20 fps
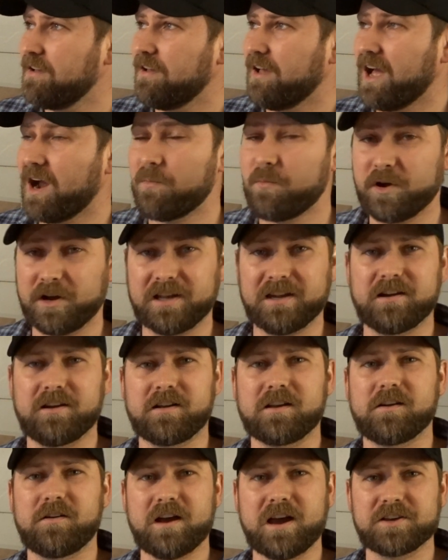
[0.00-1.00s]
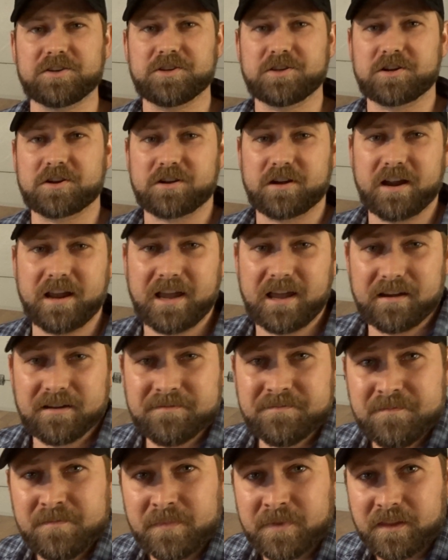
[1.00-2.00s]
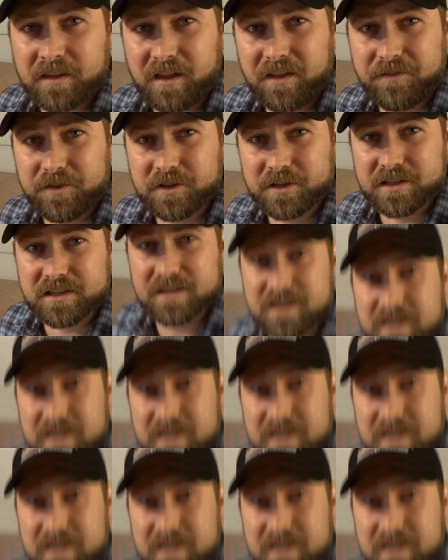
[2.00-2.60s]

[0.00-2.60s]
I'm working in a garage here, and if you look at the